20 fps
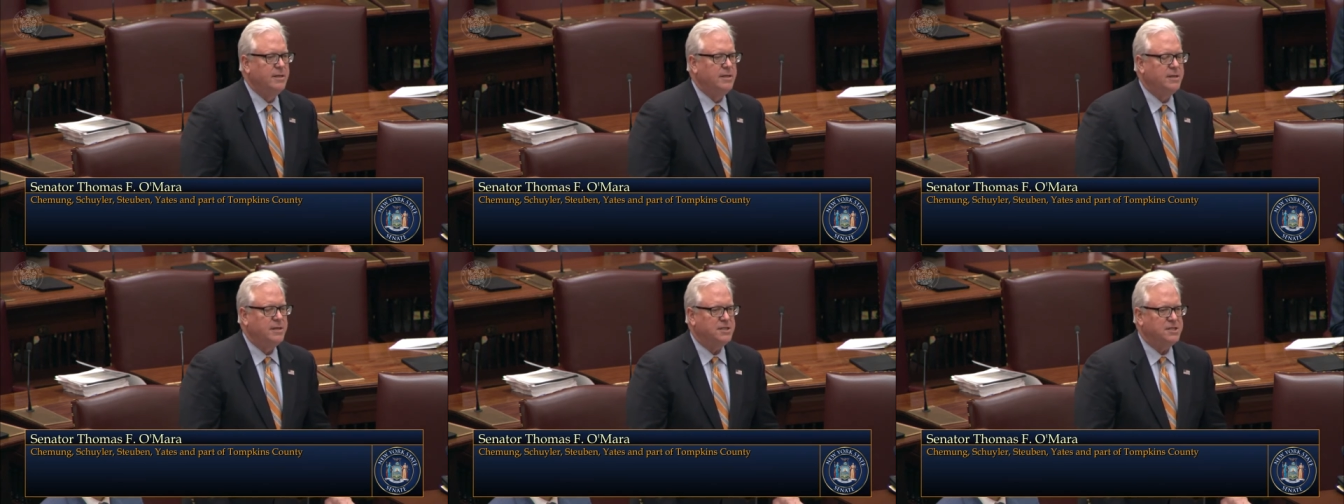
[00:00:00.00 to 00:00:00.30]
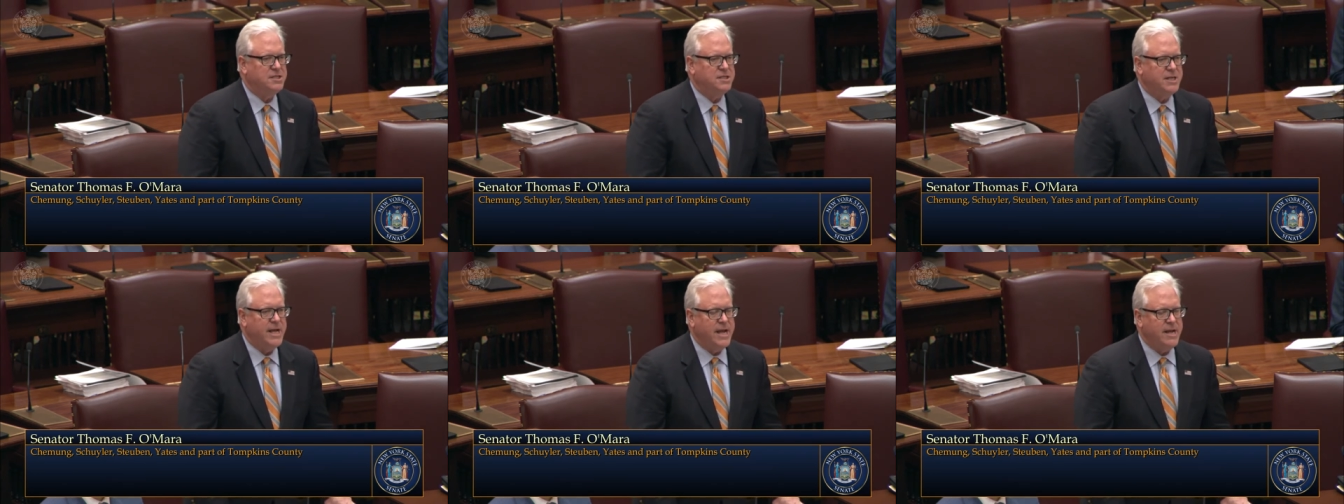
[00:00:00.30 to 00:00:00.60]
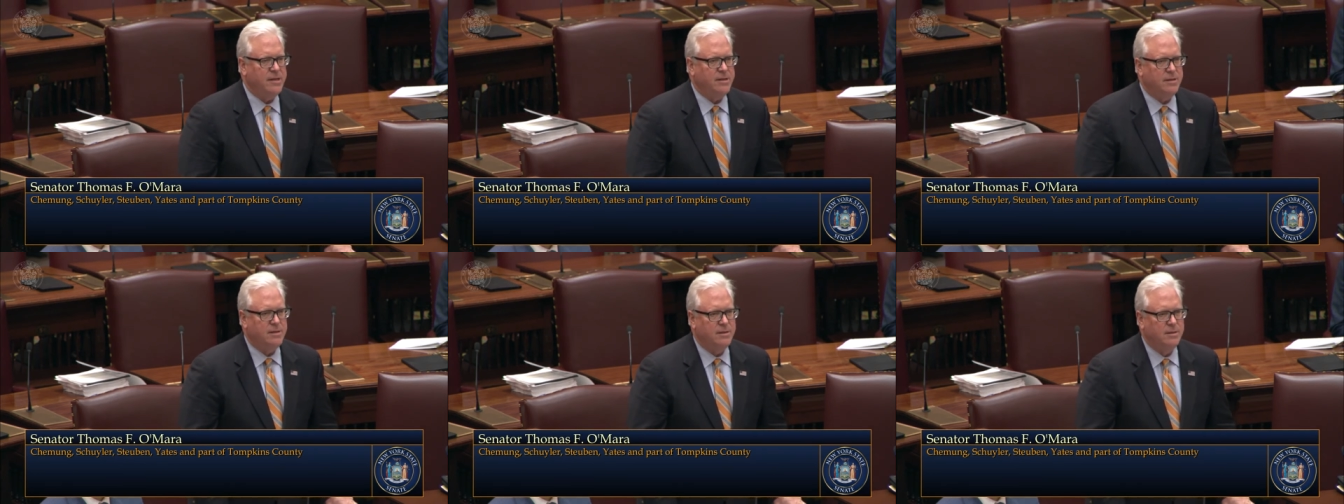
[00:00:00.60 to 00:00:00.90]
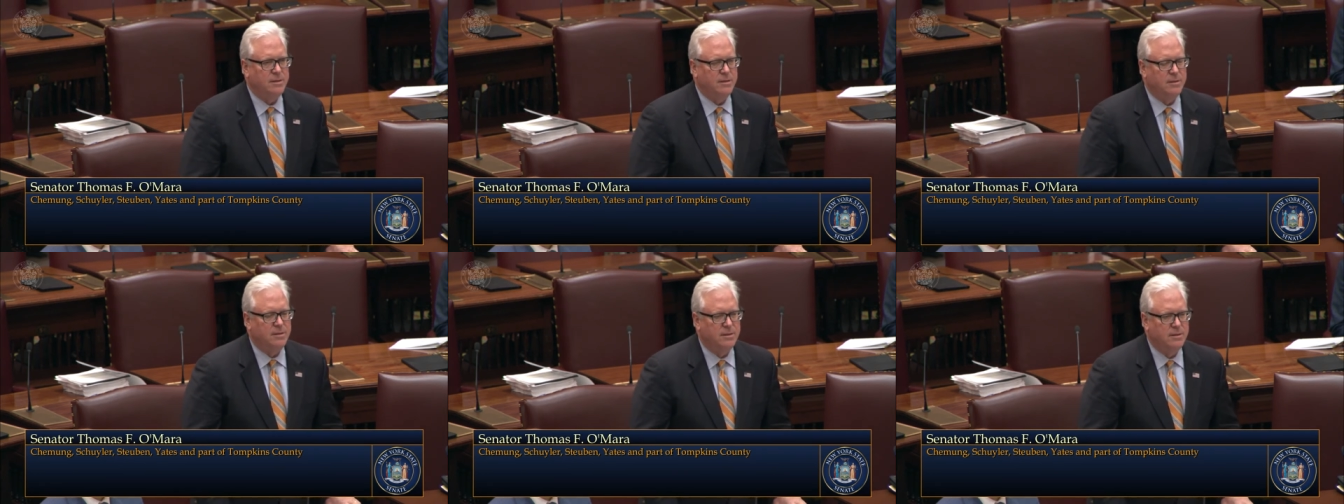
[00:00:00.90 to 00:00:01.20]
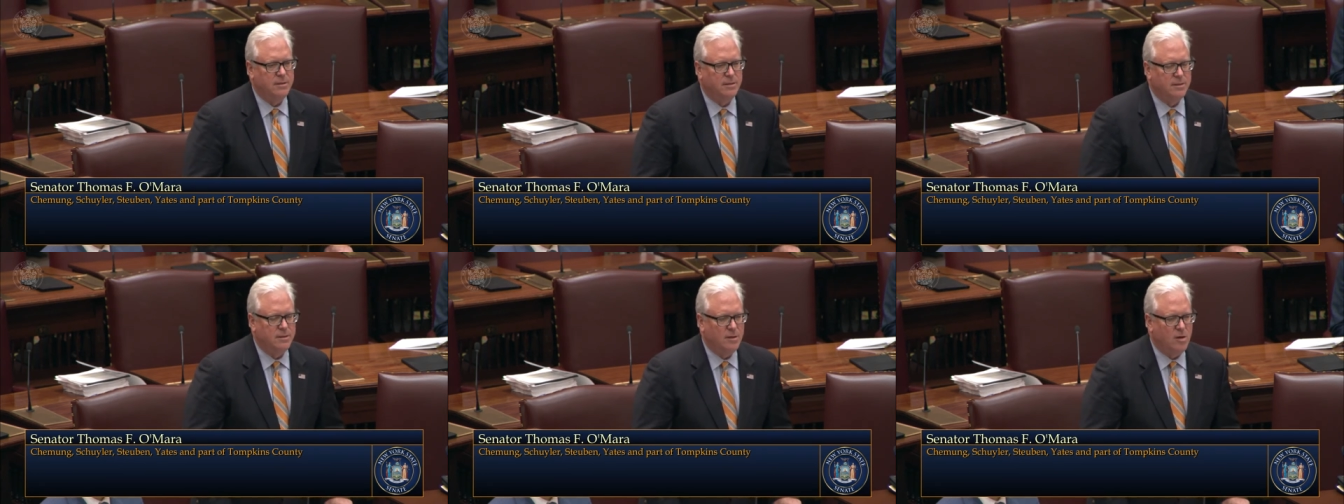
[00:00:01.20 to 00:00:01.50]
a
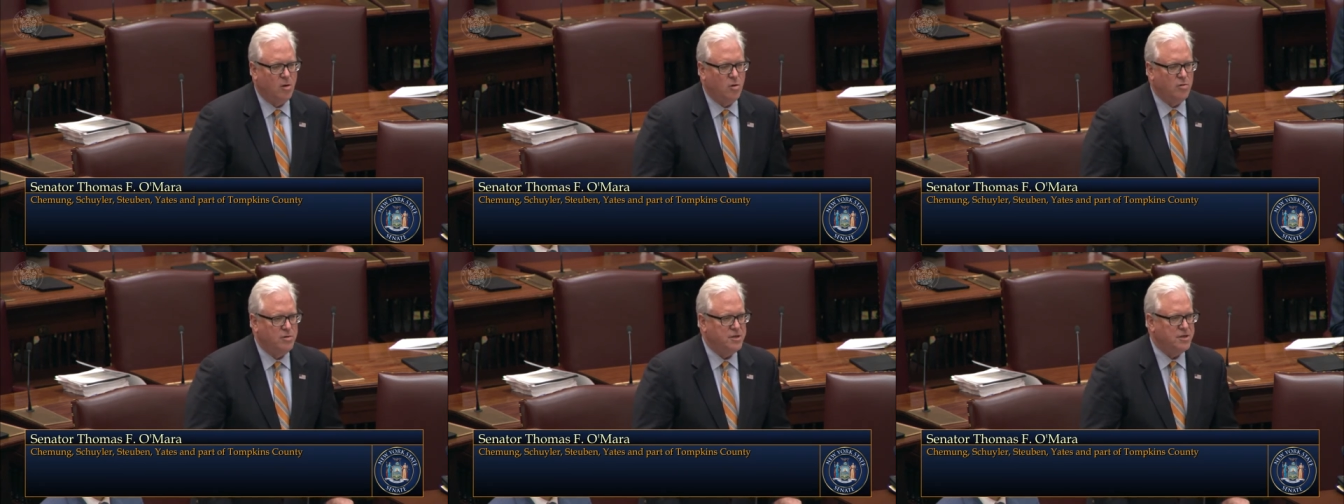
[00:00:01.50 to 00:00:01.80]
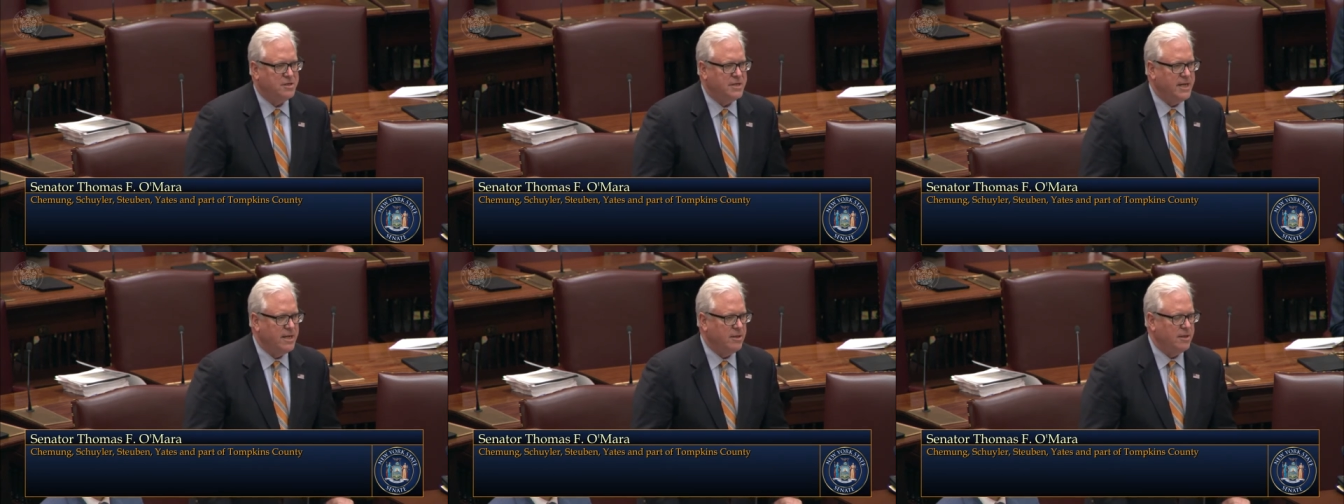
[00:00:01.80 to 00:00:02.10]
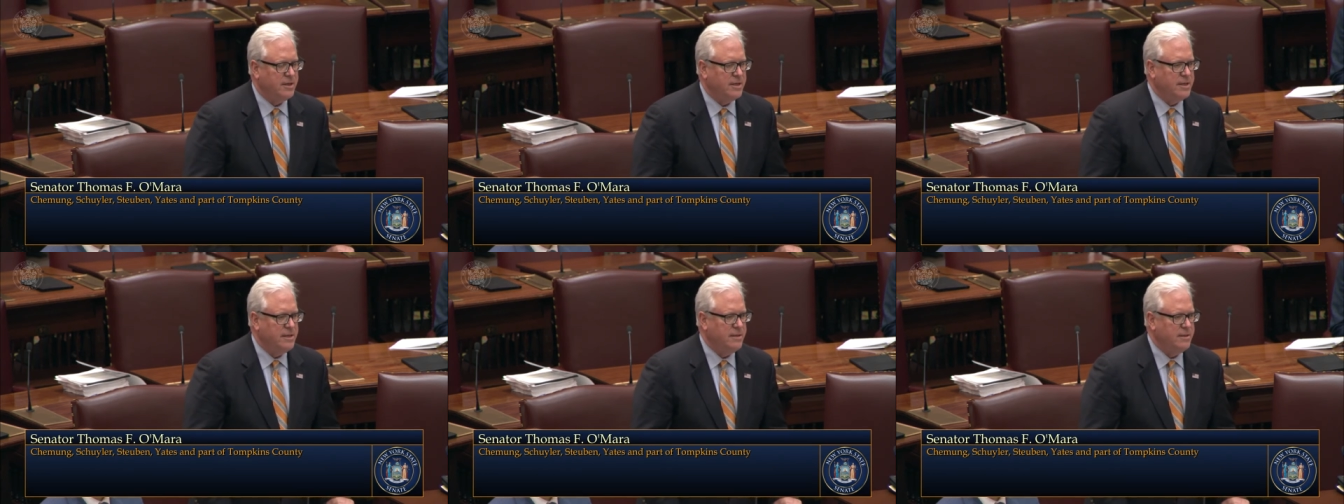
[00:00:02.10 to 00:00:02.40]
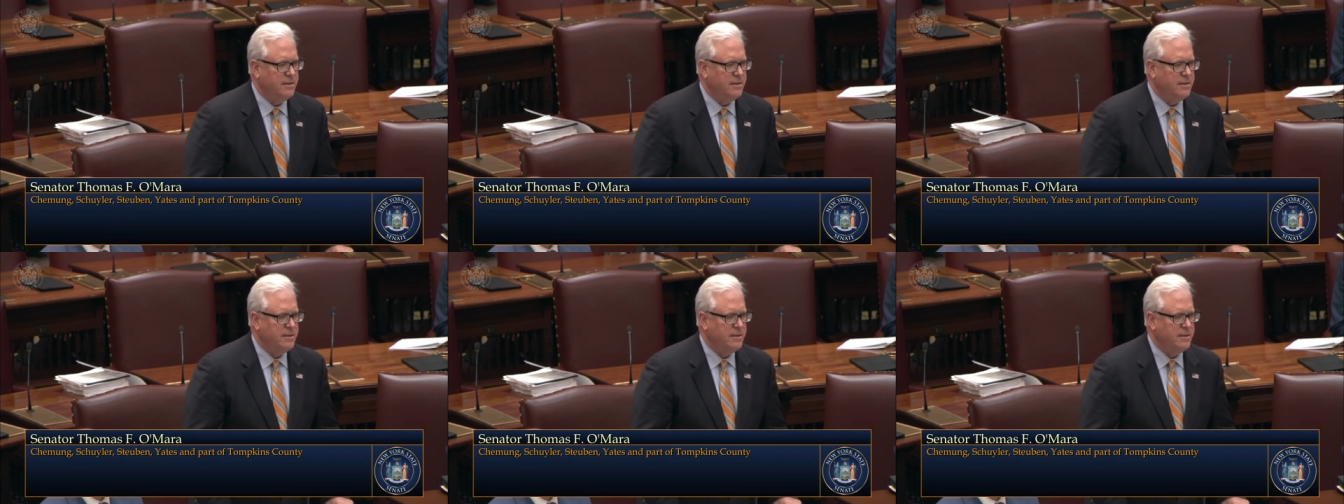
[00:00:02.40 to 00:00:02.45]
state-owned utility